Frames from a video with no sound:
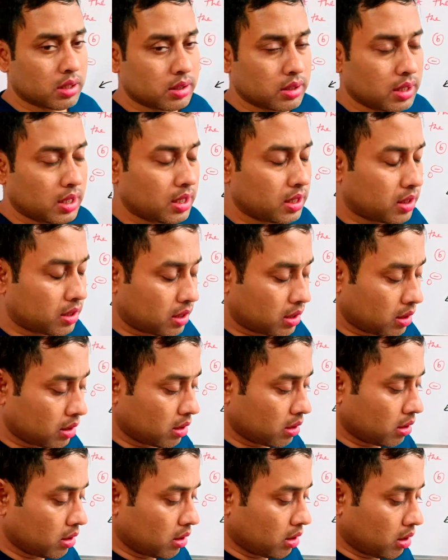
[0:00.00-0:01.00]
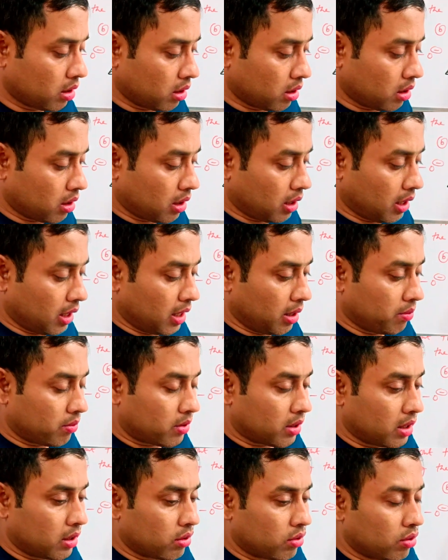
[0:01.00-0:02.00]
Just I
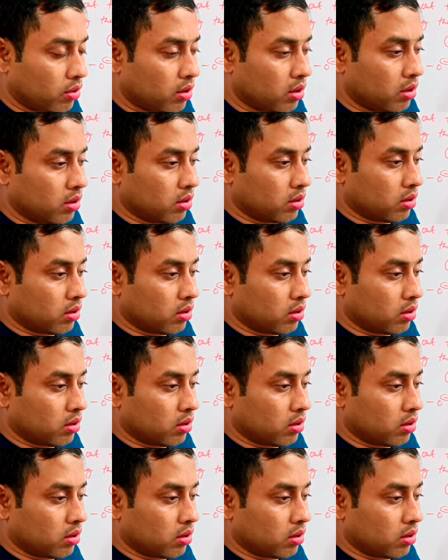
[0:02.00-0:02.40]
am trying to